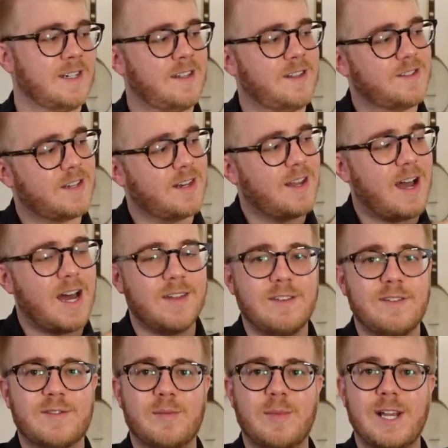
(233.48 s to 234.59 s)
There's a lot of
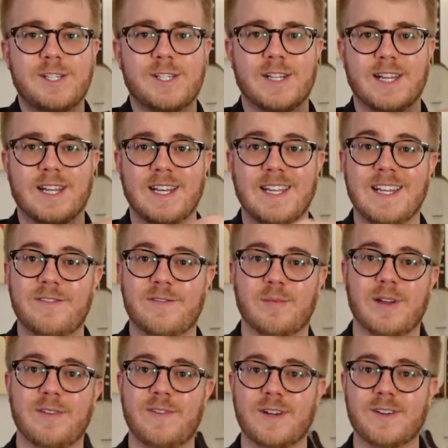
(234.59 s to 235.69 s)
information I can get from
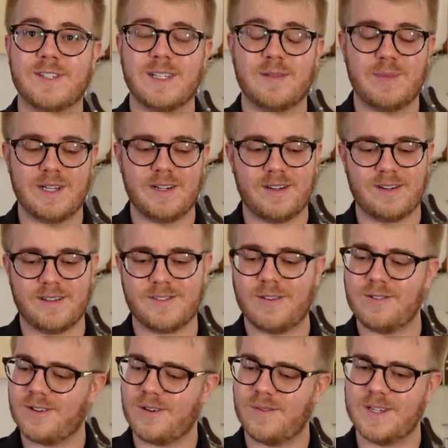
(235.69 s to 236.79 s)
my fingertip here.
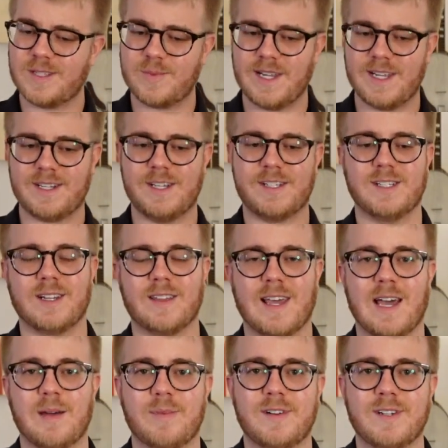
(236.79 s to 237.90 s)
Don't always pay attention to
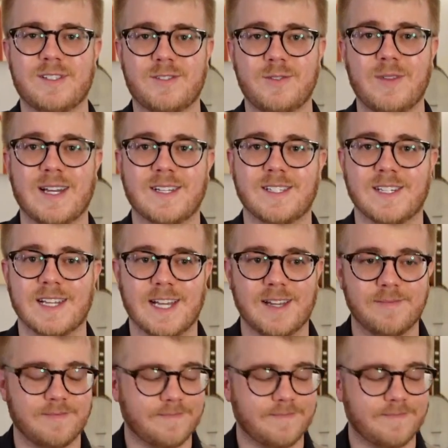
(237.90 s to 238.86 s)
that, but let's do that today.